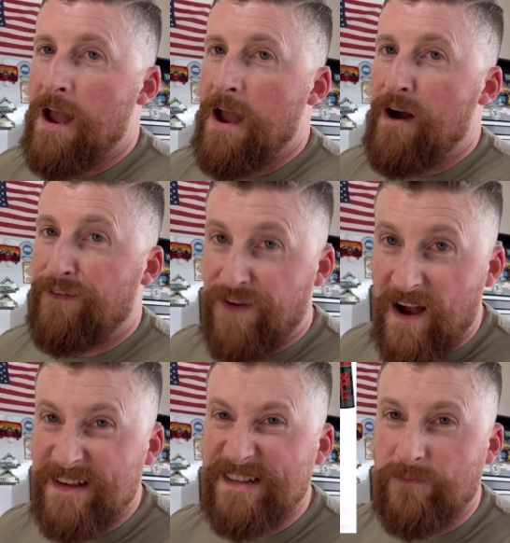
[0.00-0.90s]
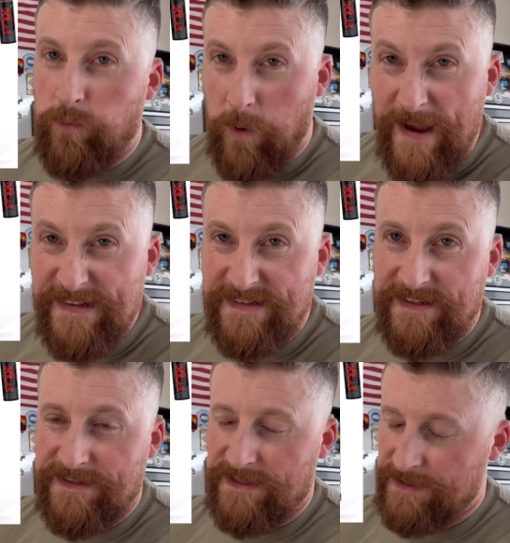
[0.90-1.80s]
Fox
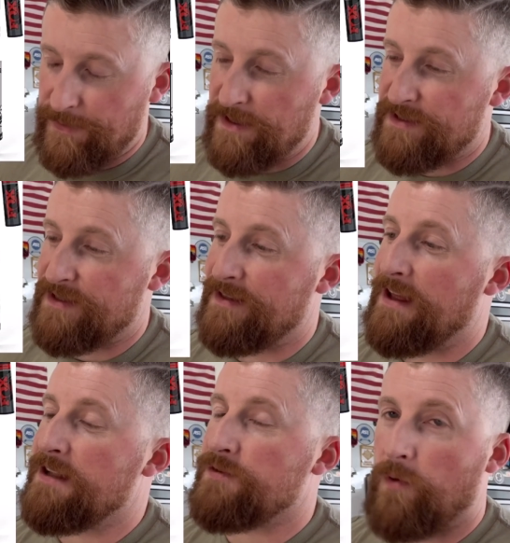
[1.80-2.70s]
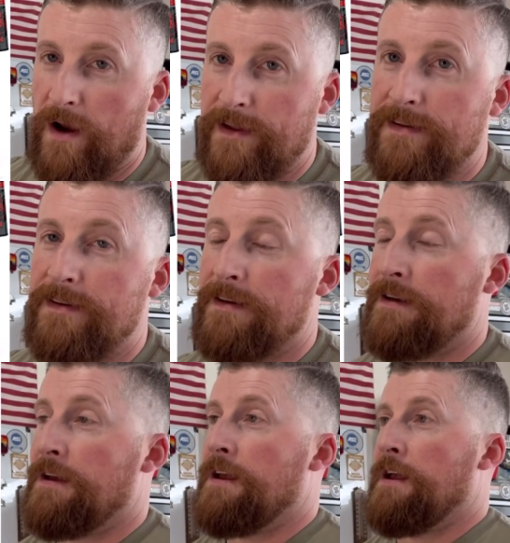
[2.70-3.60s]
Racing suspension. That's right.
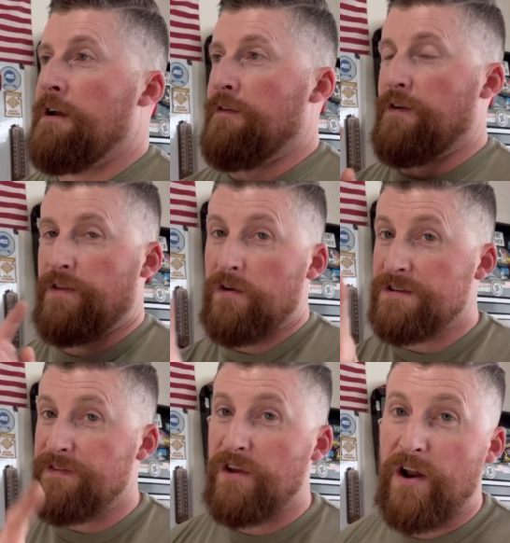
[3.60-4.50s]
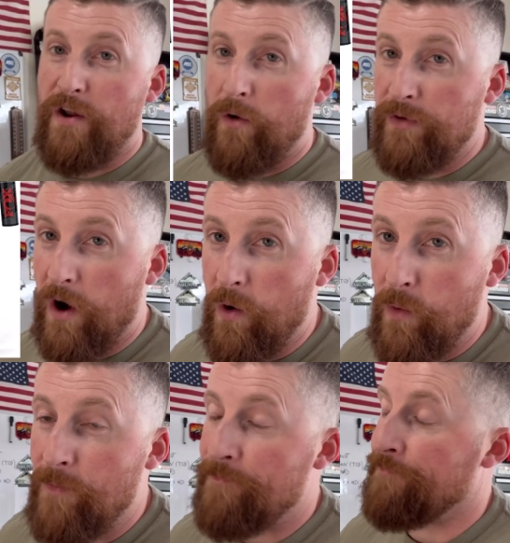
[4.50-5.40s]
For those of you that don't
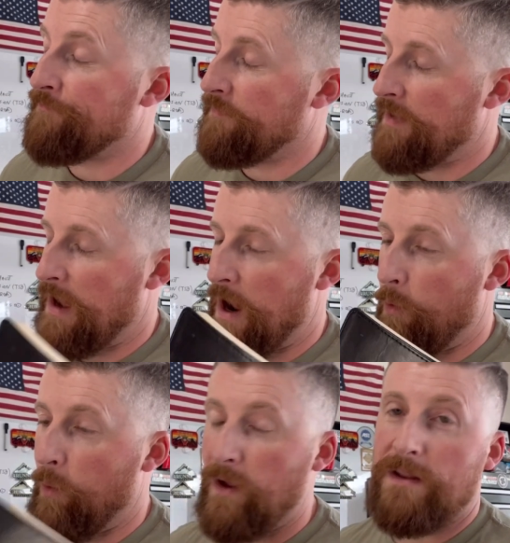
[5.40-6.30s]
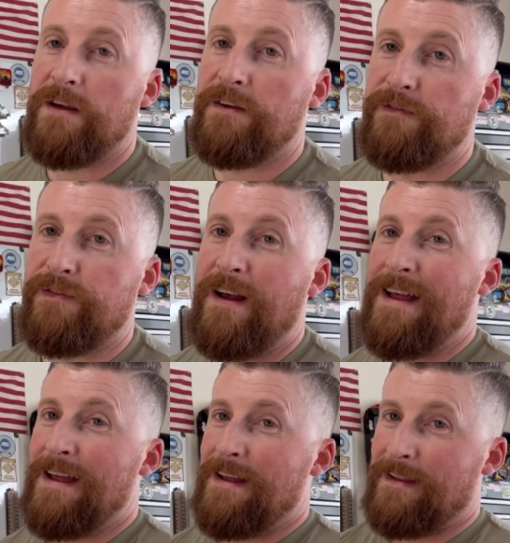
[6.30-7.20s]
know, I will leave
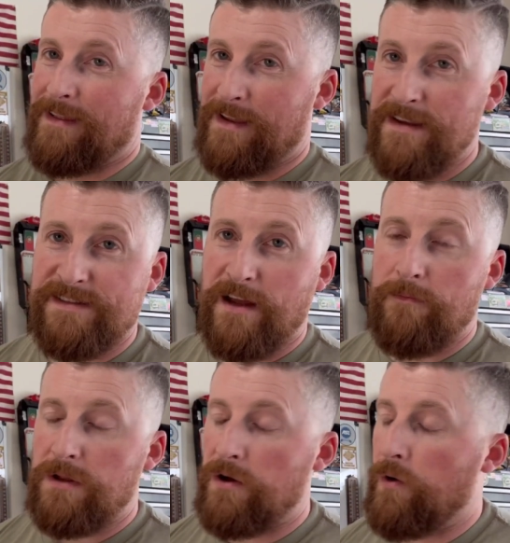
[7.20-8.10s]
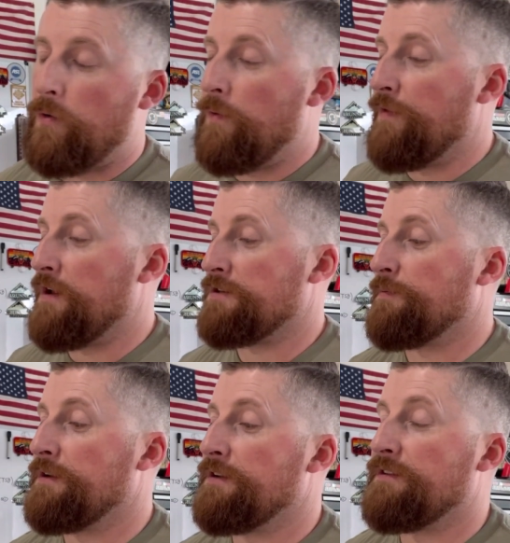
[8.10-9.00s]
links down below. There's
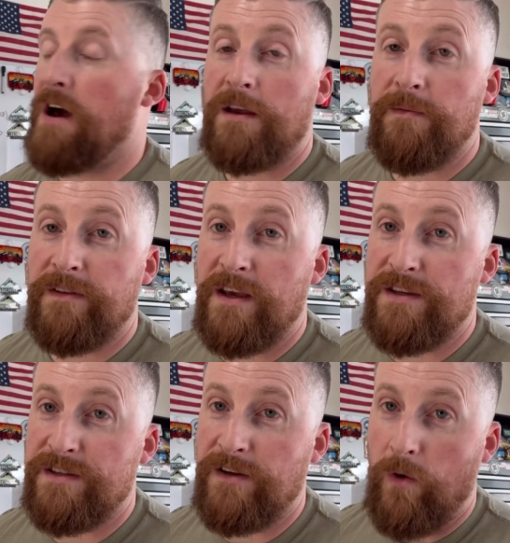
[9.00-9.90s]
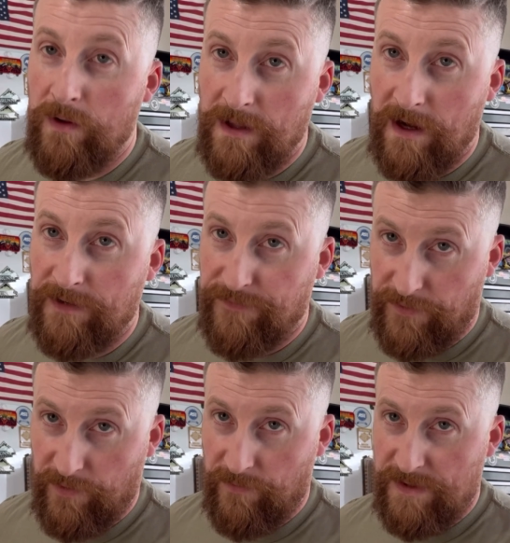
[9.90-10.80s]
plenty of documentation online for
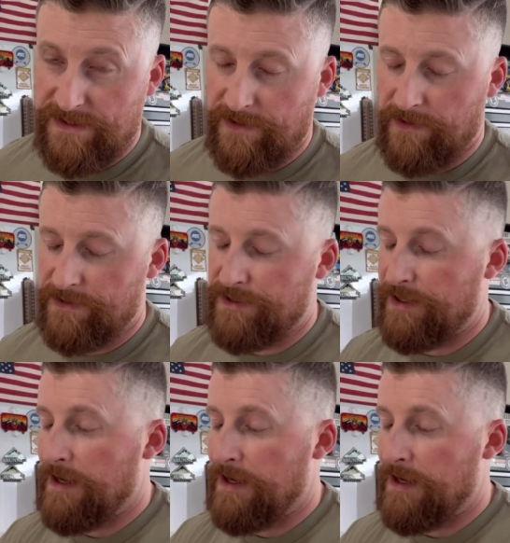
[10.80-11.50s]
you to research